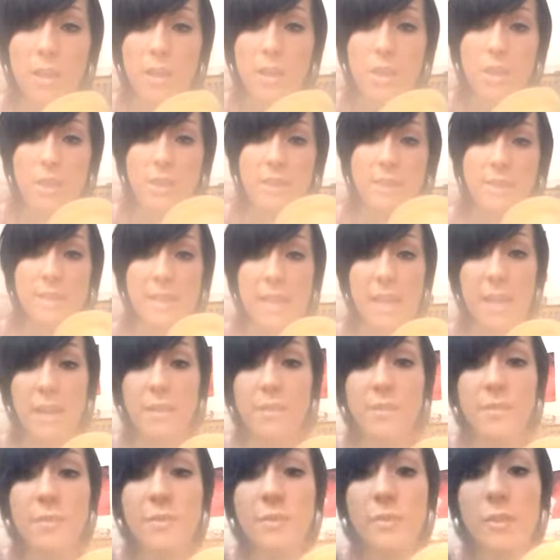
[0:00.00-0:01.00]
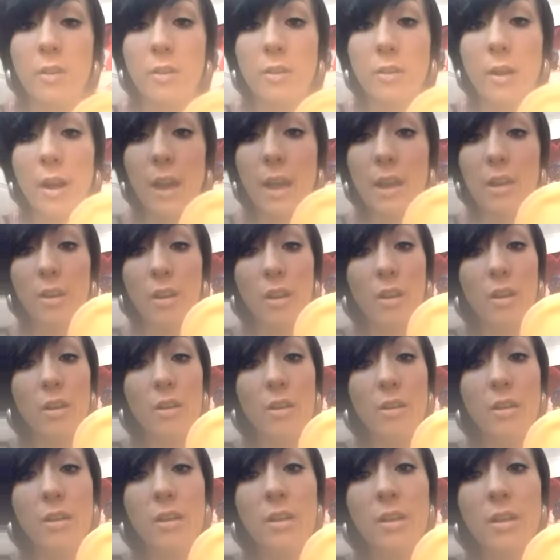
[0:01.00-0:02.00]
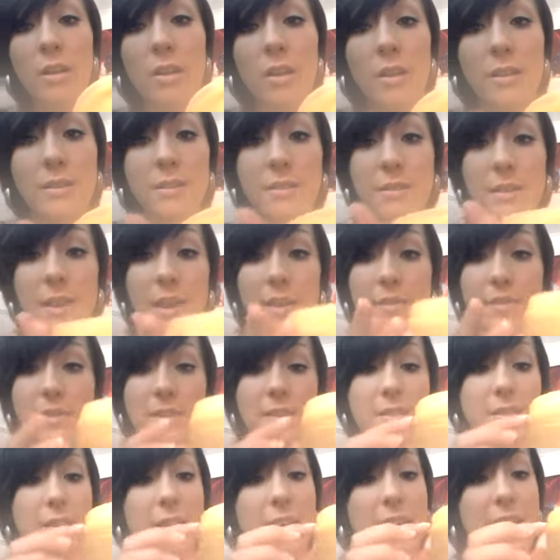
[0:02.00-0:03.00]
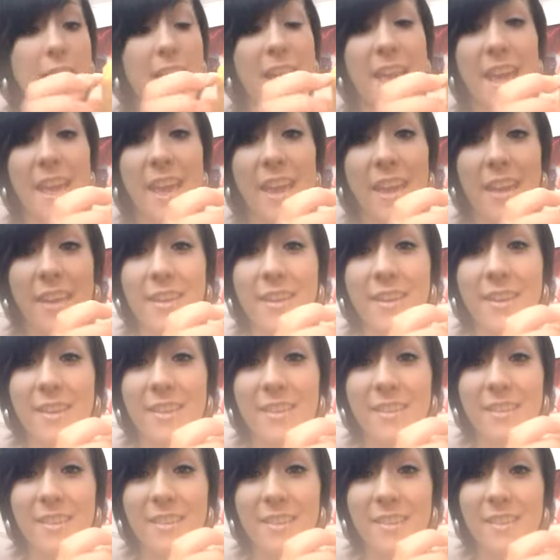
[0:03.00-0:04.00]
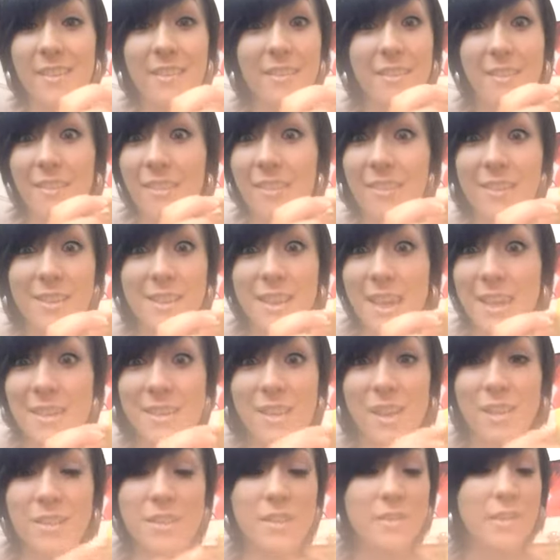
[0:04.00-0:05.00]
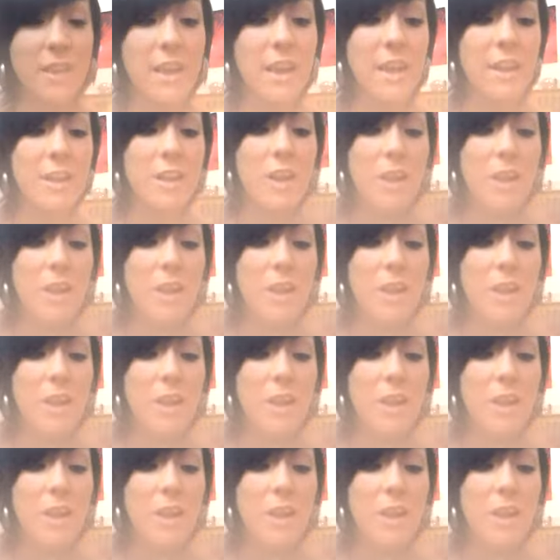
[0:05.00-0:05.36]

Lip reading: you can see I've got quite a lot left. It's like here. You get tons of it, and